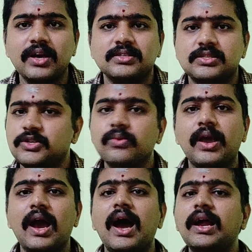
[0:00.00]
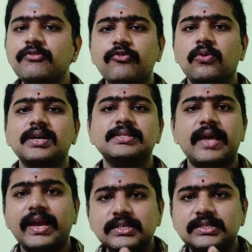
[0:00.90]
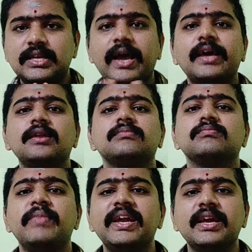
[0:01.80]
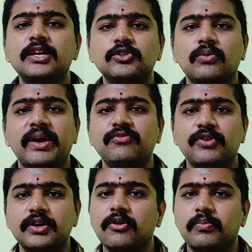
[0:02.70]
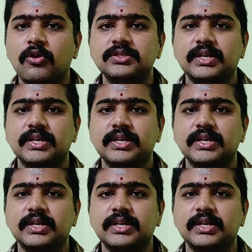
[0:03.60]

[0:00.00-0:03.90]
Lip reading: You can't focus entire medical domain for your project.